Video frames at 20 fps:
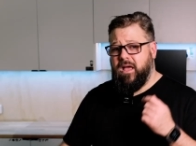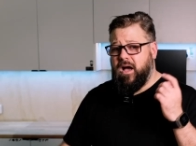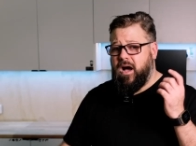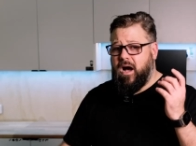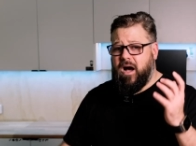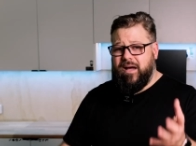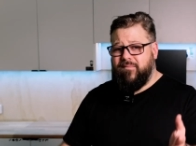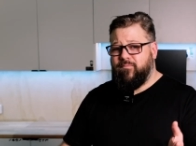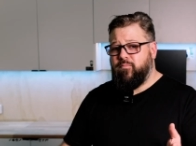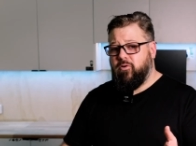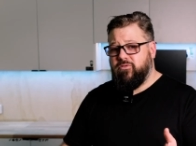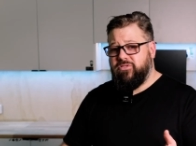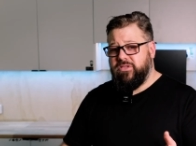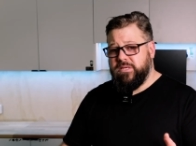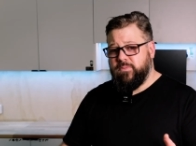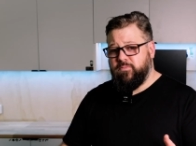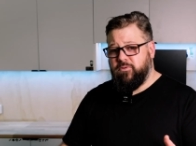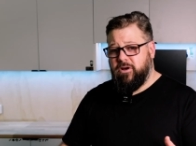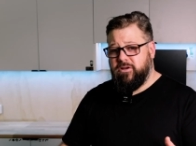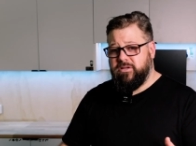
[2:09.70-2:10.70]
I've brought this
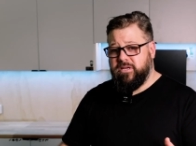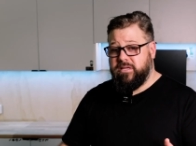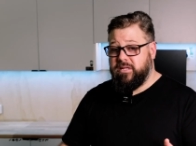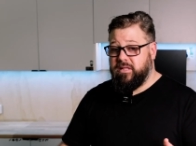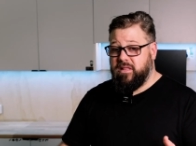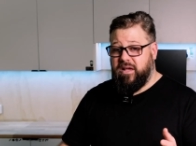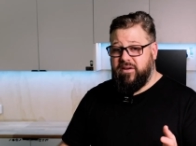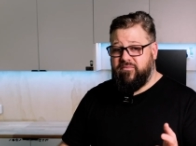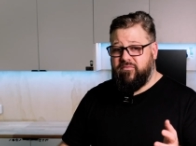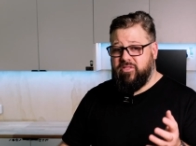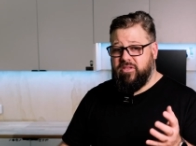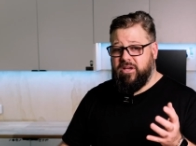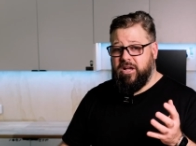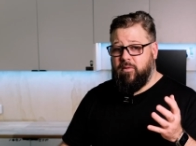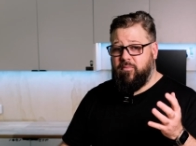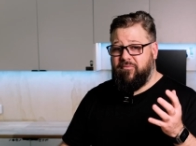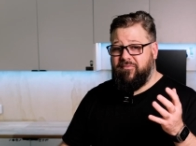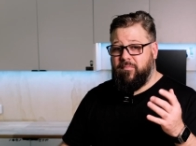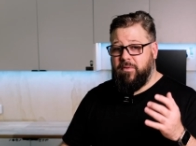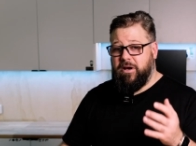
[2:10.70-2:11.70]
project to life with the
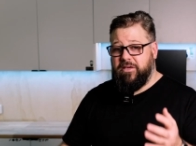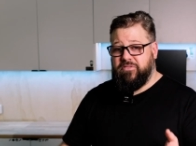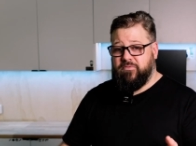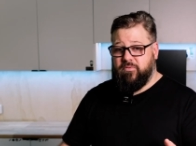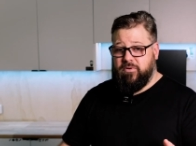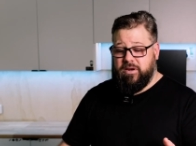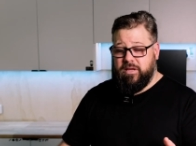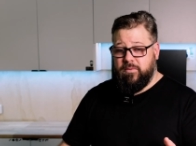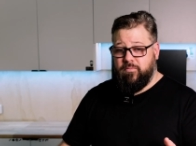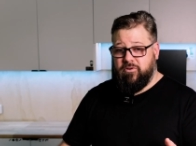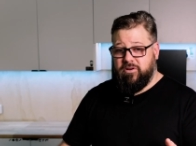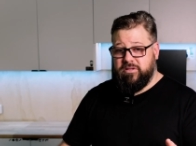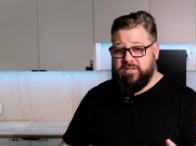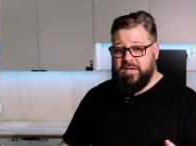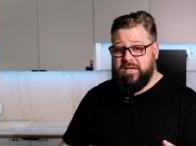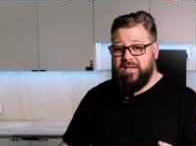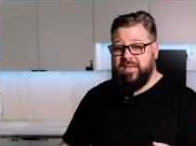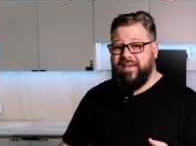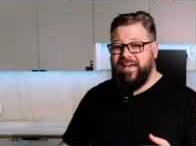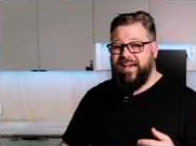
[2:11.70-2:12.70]
help of my 3D
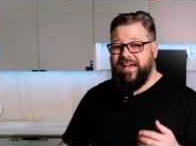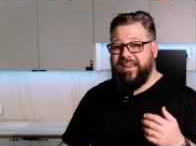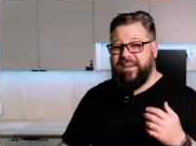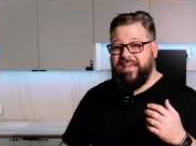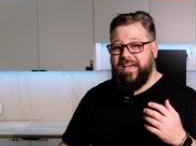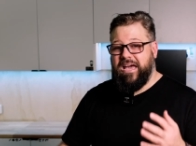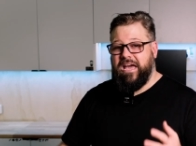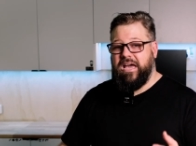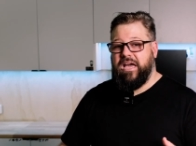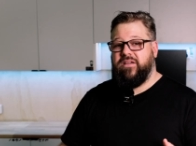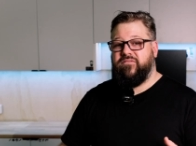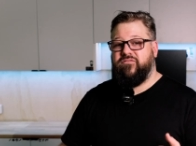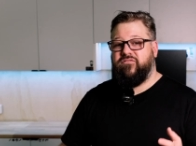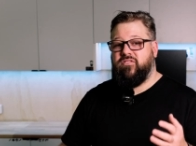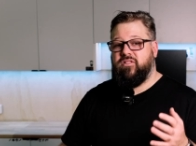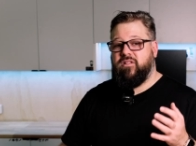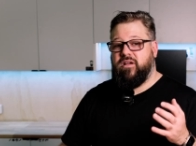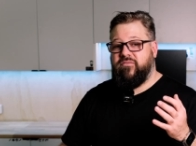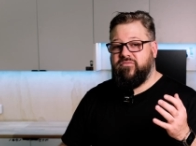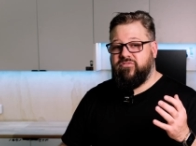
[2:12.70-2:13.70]
printer and a
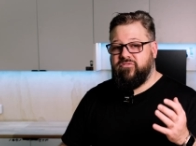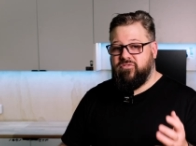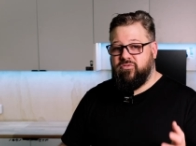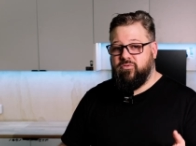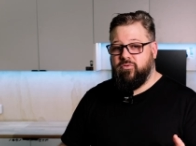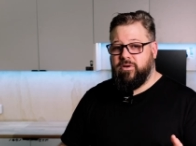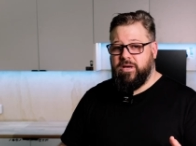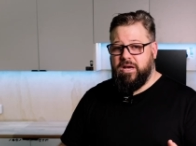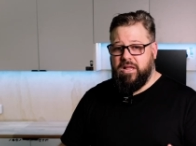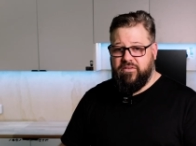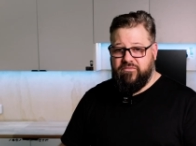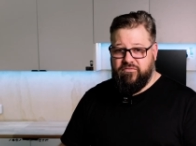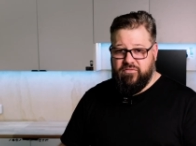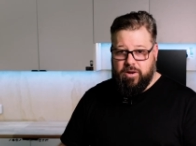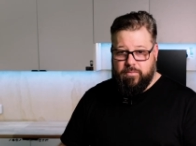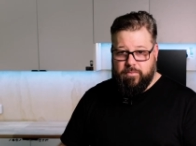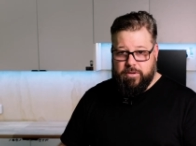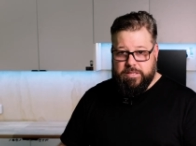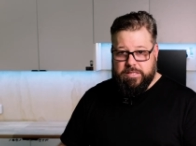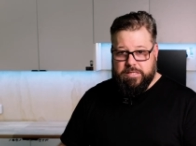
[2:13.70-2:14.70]
handful of two color
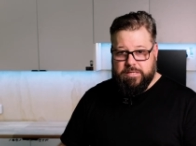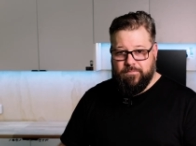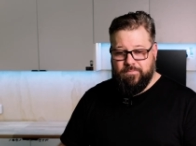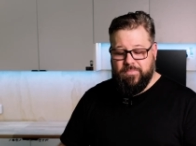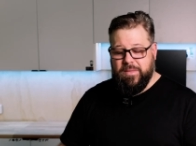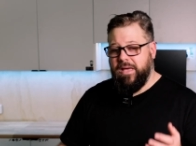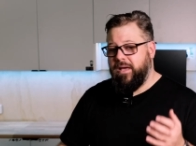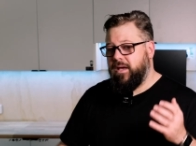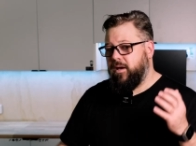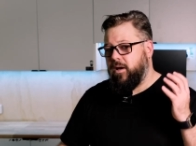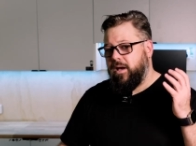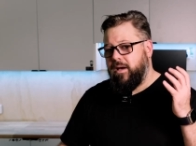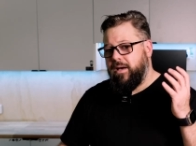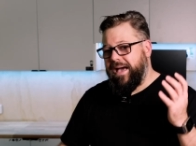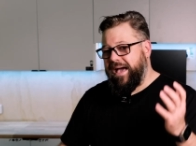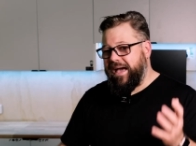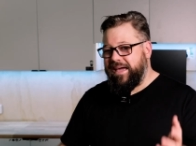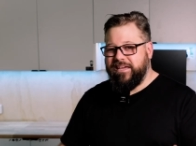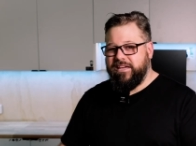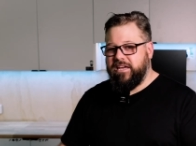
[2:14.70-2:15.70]
filaments
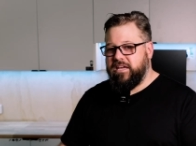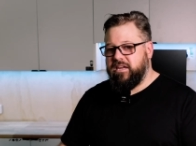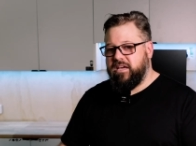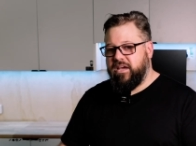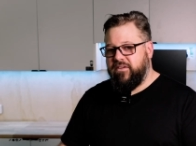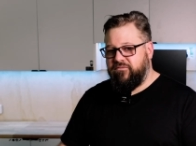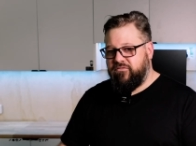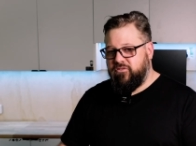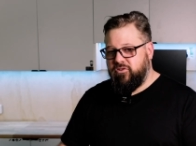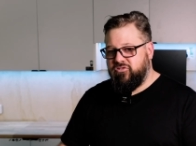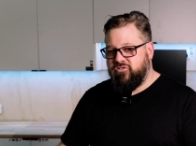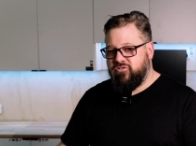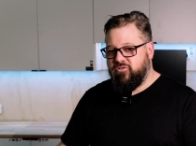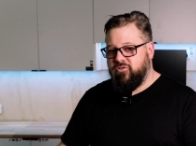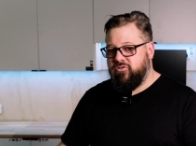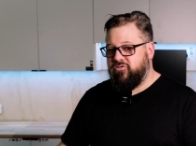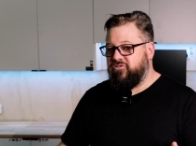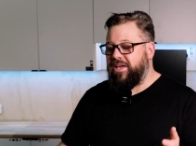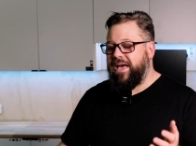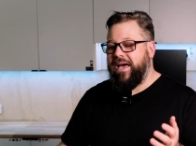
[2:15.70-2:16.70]
adding in a few
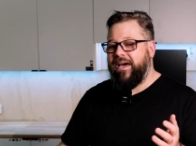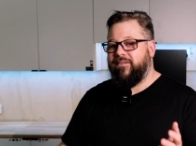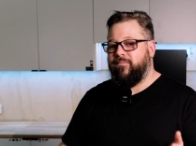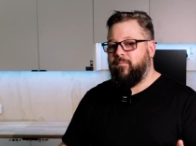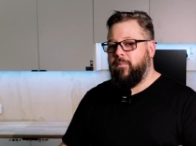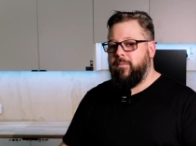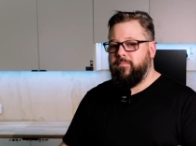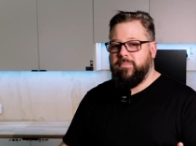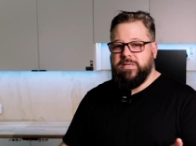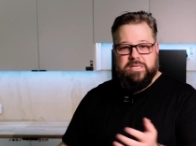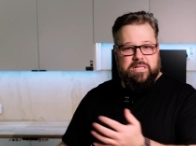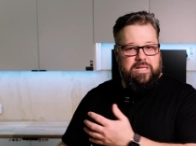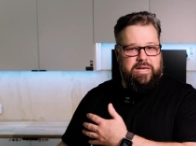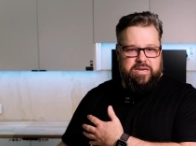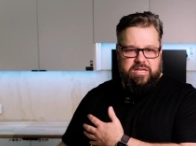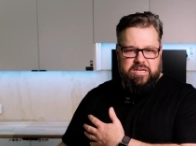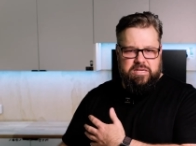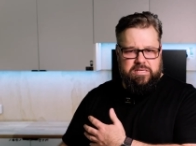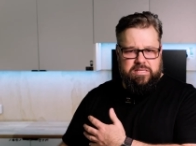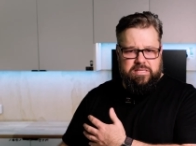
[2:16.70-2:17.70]
screws out of my
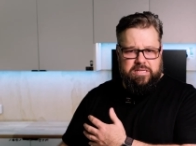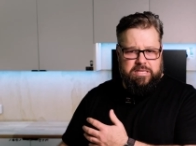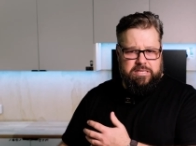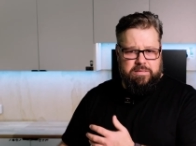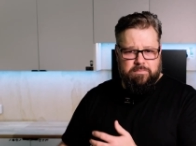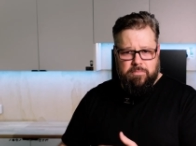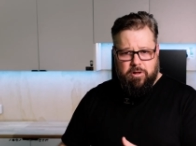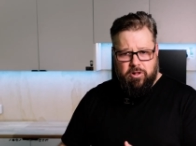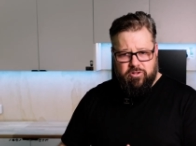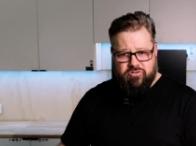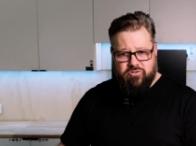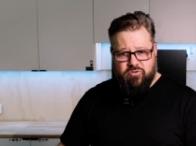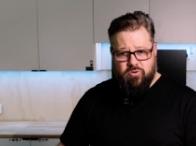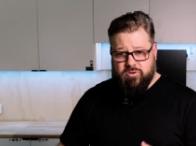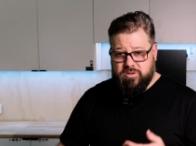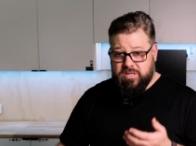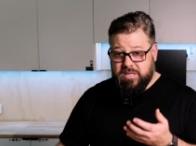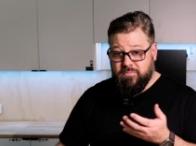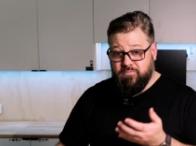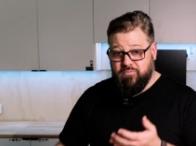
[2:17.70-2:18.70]
miscellaneous nuts and bolts drawer
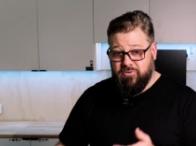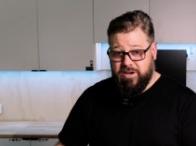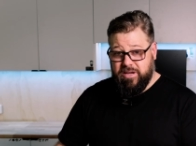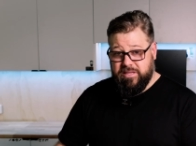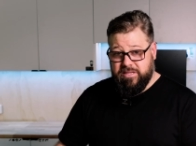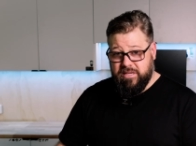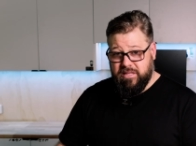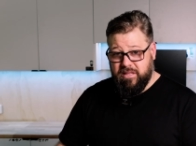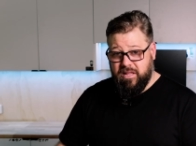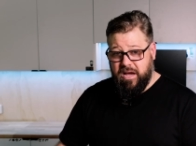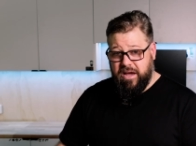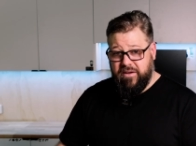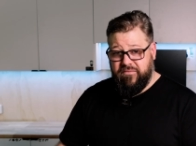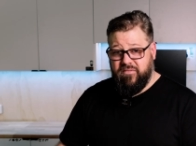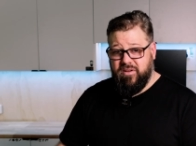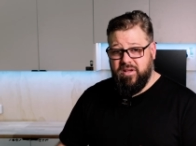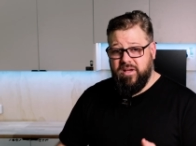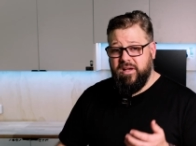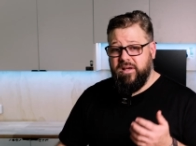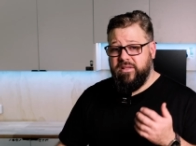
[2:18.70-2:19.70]
to bring it to life.
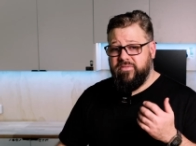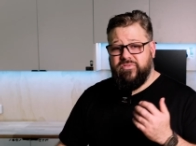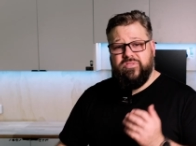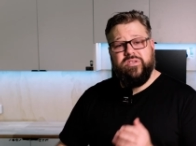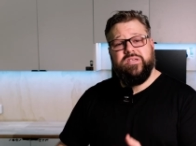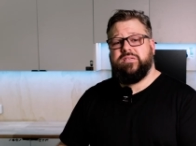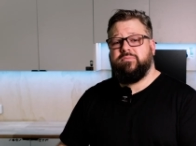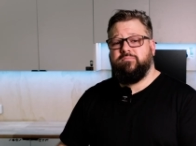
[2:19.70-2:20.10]
This